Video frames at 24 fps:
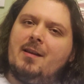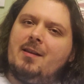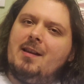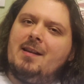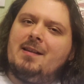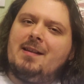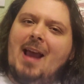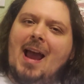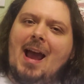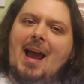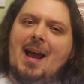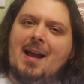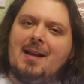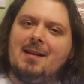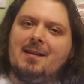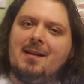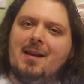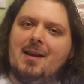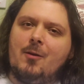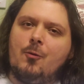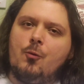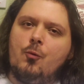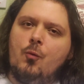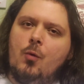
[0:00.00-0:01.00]
that this has.
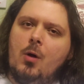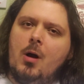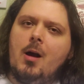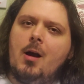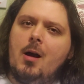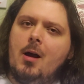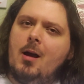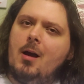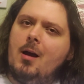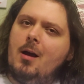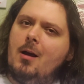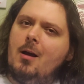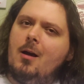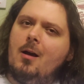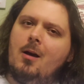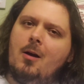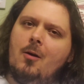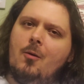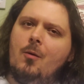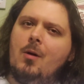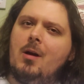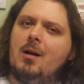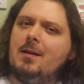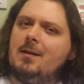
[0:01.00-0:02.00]
Like,
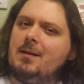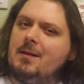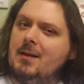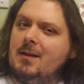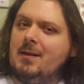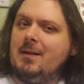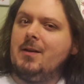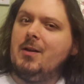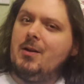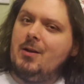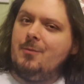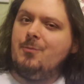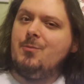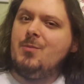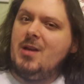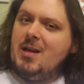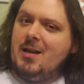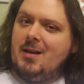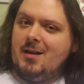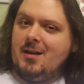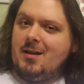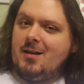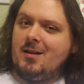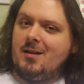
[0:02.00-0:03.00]
what is this going to
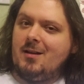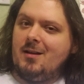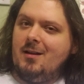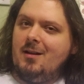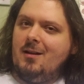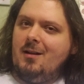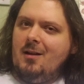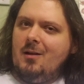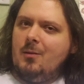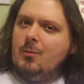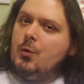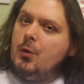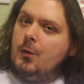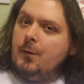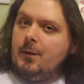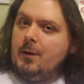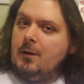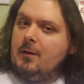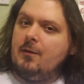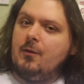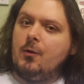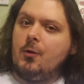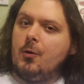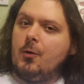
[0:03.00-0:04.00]
mean
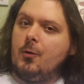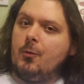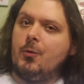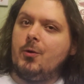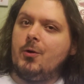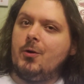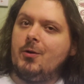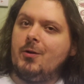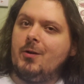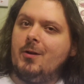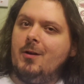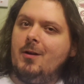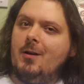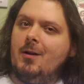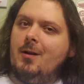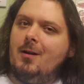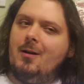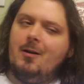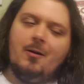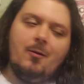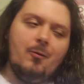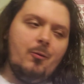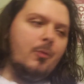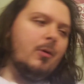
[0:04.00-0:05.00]
moving forward?
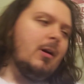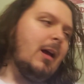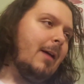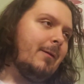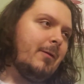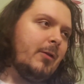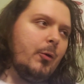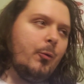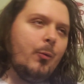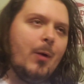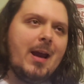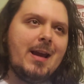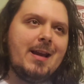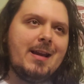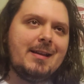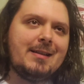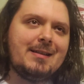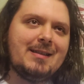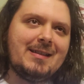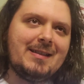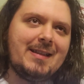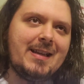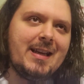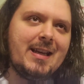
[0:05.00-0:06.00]
We'll have to wait
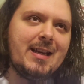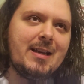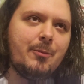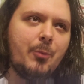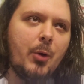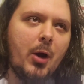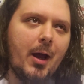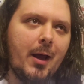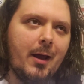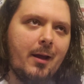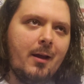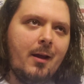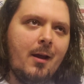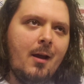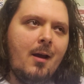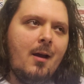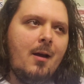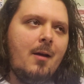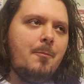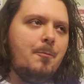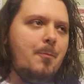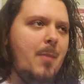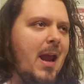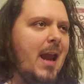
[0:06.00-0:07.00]
and see, but
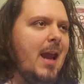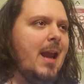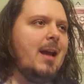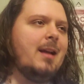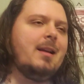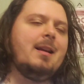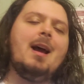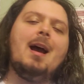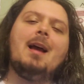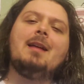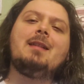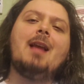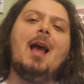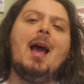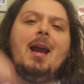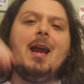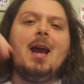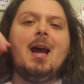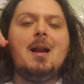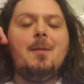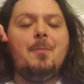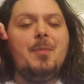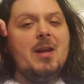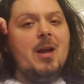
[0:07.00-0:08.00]
man, guys, I
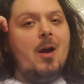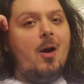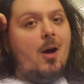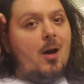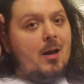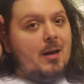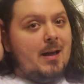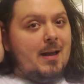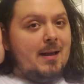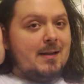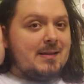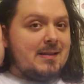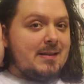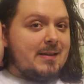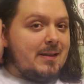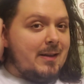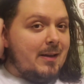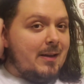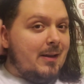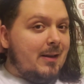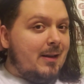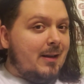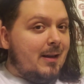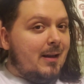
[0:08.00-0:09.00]
gotta be honest.
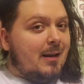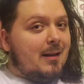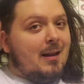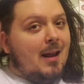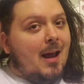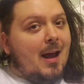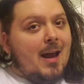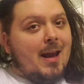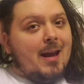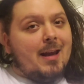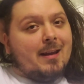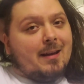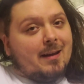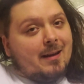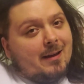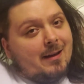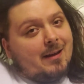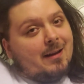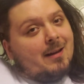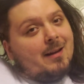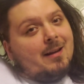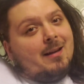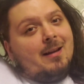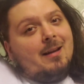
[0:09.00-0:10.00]

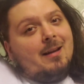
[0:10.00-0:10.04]
Like,